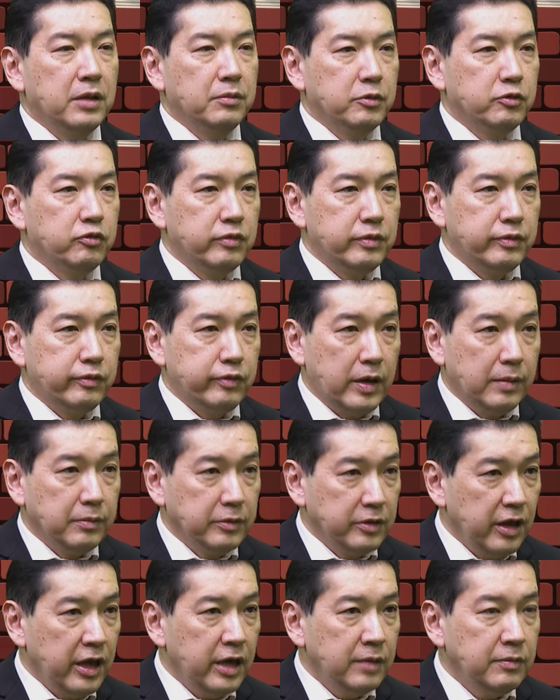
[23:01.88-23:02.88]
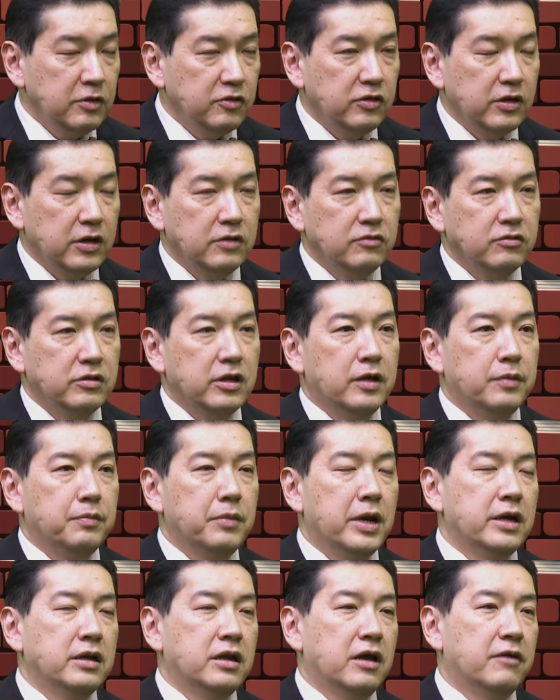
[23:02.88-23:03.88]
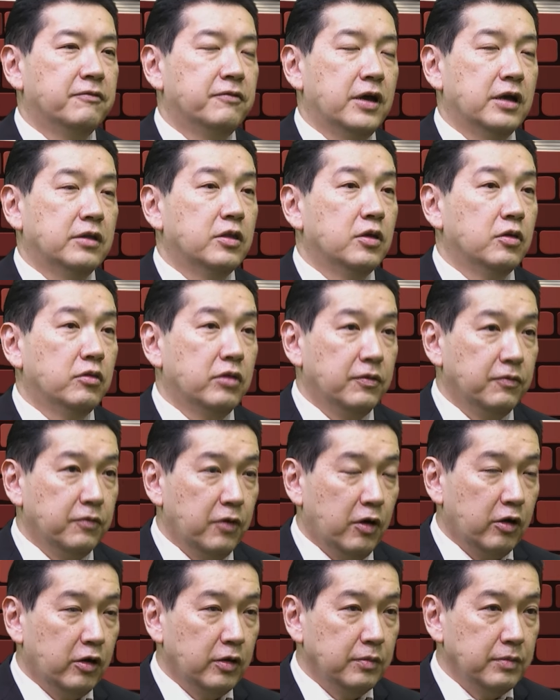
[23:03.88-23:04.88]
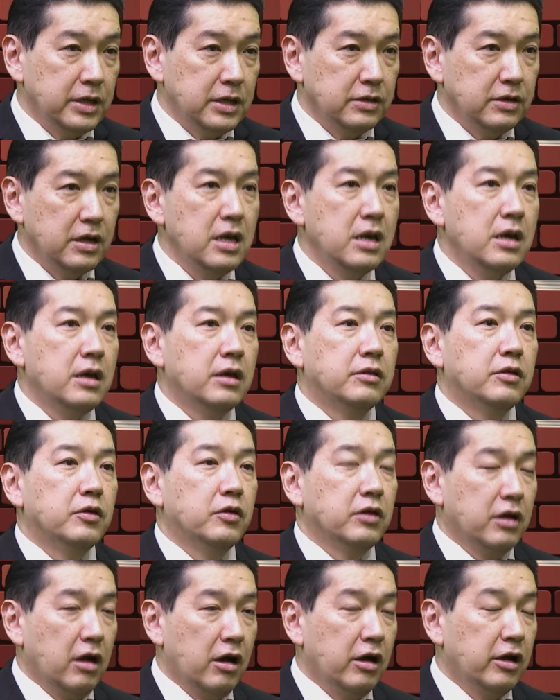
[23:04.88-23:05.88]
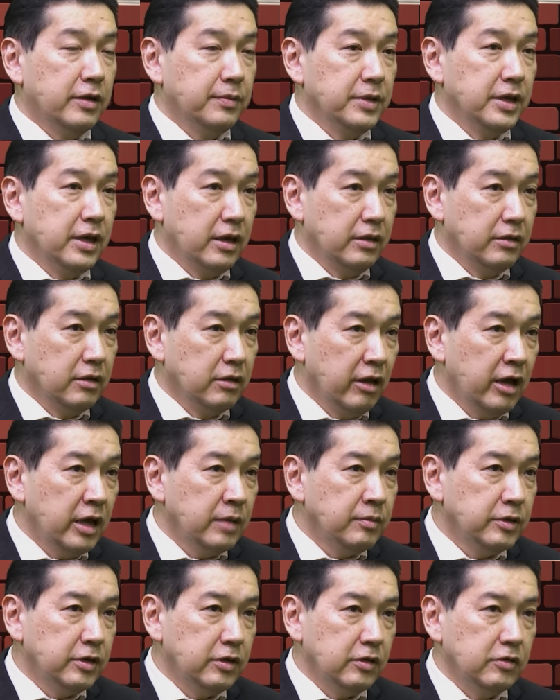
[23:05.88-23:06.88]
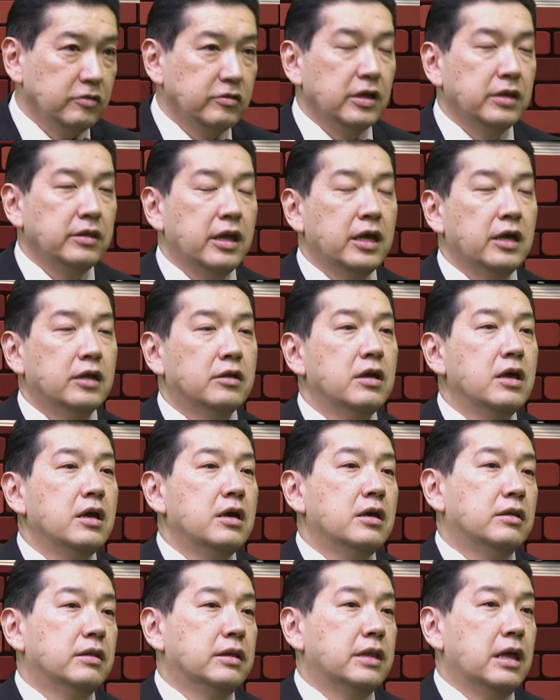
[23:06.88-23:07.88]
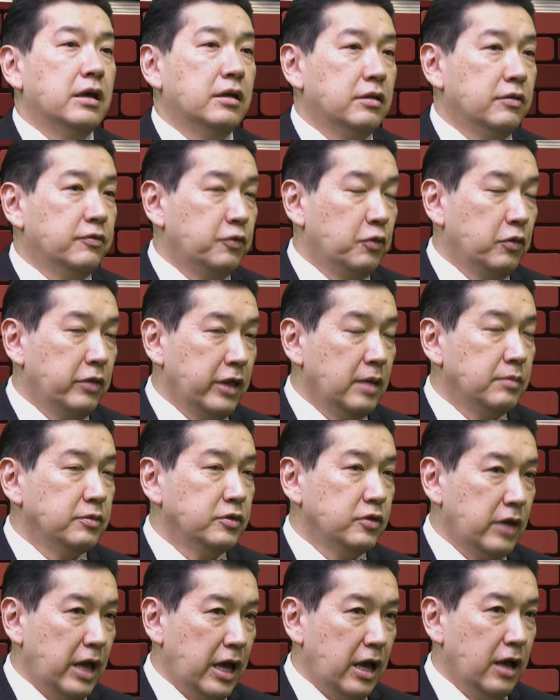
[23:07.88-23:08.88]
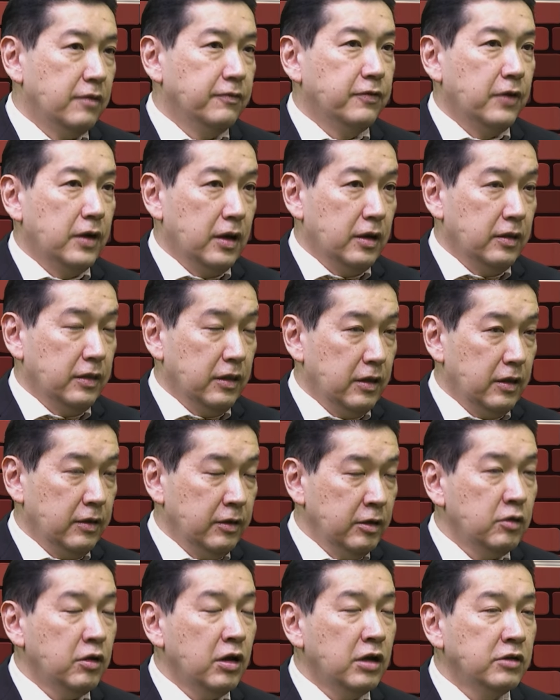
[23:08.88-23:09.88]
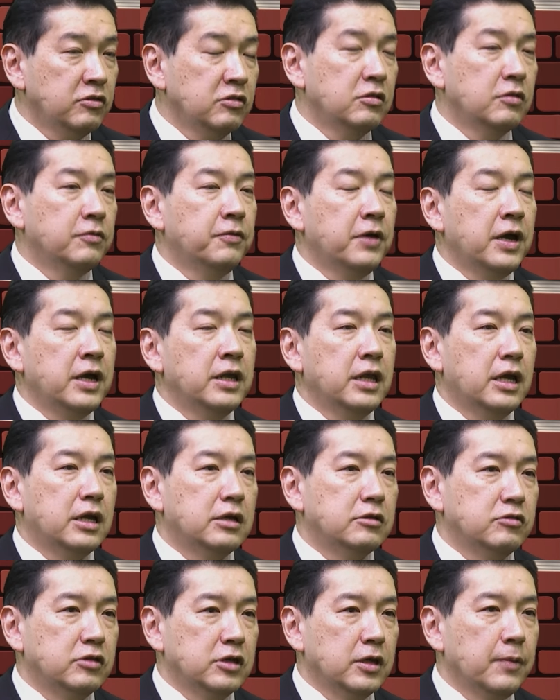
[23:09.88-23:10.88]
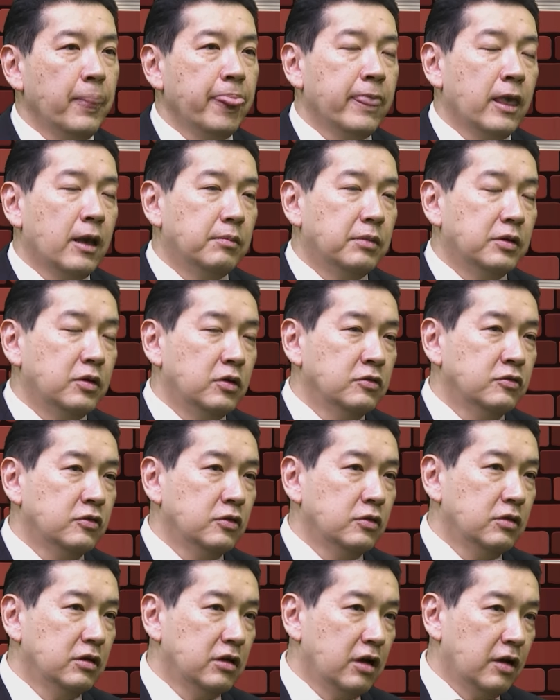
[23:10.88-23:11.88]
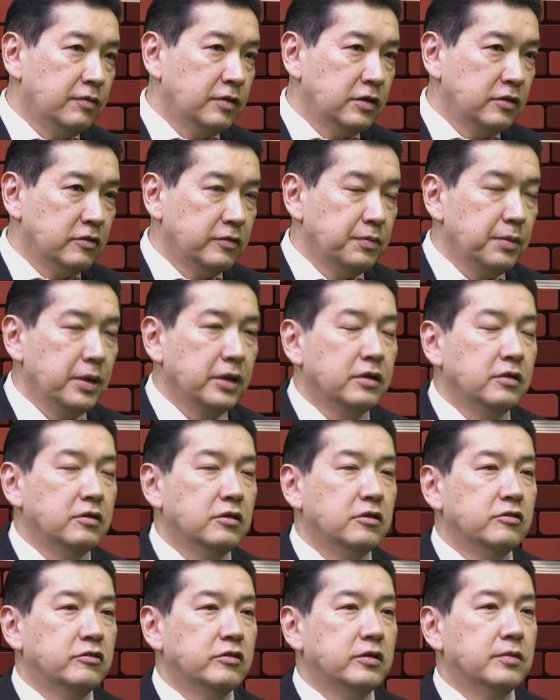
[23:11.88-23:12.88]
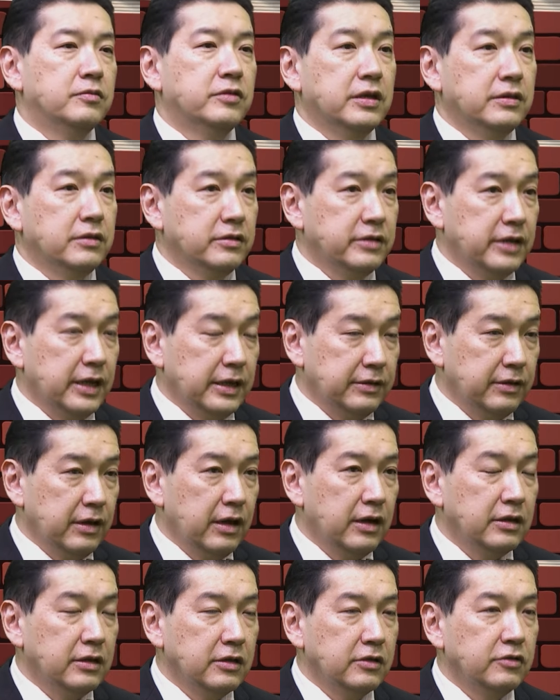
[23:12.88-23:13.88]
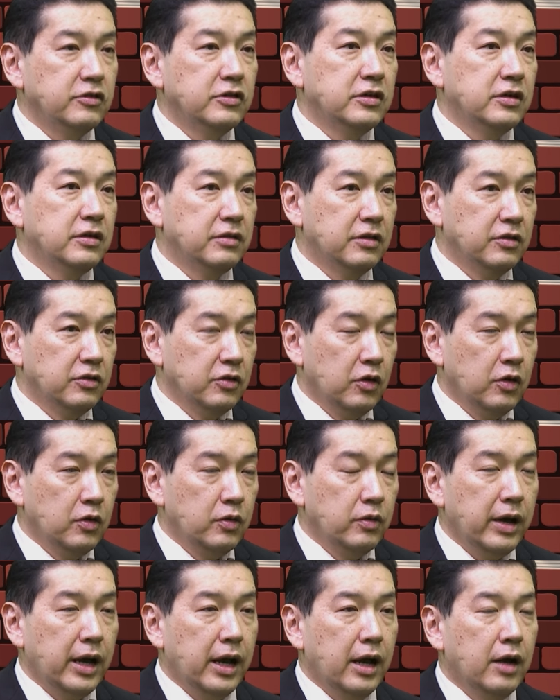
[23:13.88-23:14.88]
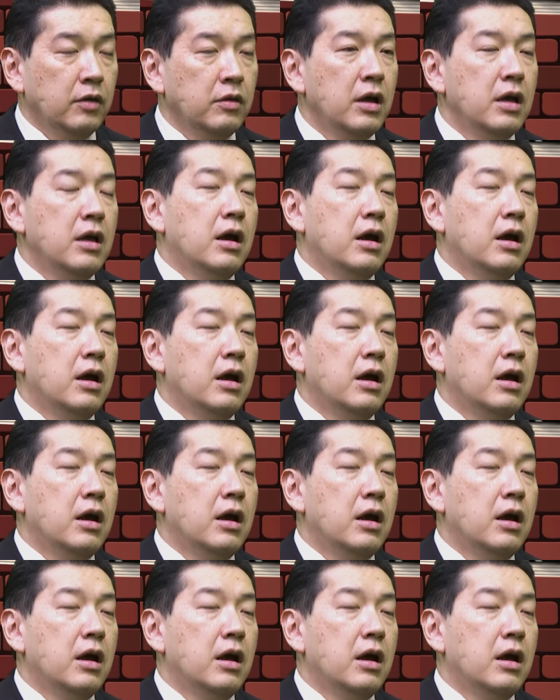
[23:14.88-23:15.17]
from climate change that might affect their environment, their economy, and the livelihoods. And then for them to have not just the financing, but also the governance mechanisms and the technology and the know-how